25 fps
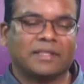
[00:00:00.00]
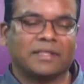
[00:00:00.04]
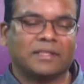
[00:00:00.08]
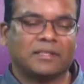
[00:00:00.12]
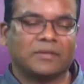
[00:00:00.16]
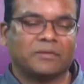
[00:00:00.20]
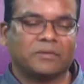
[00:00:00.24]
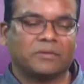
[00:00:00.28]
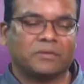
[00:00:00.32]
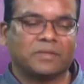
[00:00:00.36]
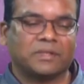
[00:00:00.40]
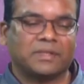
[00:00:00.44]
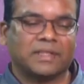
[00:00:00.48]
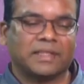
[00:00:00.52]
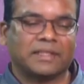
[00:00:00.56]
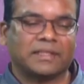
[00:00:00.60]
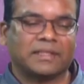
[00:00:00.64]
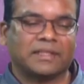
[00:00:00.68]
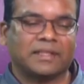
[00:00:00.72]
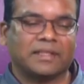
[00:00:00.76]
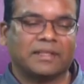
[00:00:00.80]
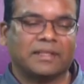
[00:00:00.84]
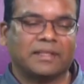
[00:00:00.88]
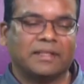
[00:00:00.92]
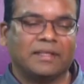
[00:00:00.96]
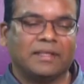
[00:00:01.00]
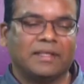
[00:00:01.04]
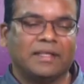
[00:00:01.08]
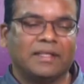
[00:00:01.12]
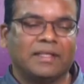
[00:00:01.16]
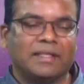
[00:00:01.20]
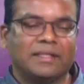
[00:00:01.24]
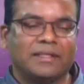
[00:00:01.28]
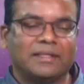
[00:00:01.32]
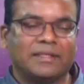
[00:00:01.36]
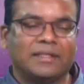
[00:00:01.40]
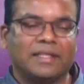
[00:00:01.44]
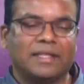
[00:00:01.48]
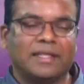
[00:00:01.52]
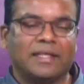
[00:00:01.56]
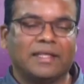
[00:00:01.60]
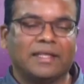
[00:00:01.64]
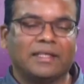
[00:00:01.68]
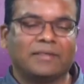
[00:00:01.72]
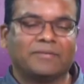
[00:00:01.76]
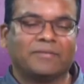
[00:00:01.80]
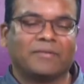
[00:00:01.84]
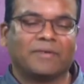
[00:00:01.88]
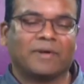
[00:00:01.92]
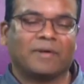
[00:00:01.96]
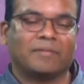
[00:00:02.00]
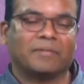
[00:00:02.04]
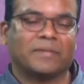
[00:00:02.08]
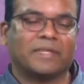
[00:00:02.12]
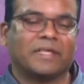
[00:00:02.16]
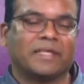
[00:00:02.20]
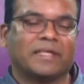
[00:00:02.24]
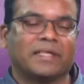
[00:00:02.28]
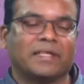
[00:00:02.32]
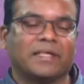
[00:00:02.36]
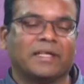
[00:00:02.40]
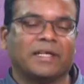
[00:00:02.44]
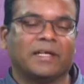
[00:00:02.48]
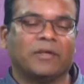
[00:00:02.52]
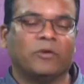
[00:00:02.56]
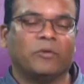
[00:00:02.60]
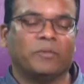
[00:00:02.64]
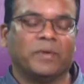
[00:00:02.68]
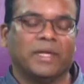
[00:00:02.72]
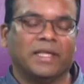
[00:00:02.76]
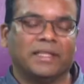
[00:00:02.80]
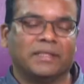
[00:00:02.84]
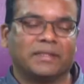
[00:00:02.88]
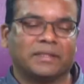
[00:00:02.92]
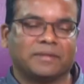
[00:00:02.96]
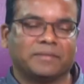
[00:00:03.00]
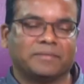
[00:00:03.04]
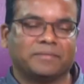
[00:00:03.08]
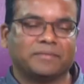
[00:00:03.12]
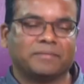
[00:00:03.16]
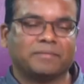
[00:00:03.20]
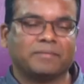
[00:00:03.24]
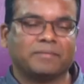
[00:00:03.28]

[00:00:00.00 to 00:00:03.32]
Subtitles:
The store section is shielded from illumination.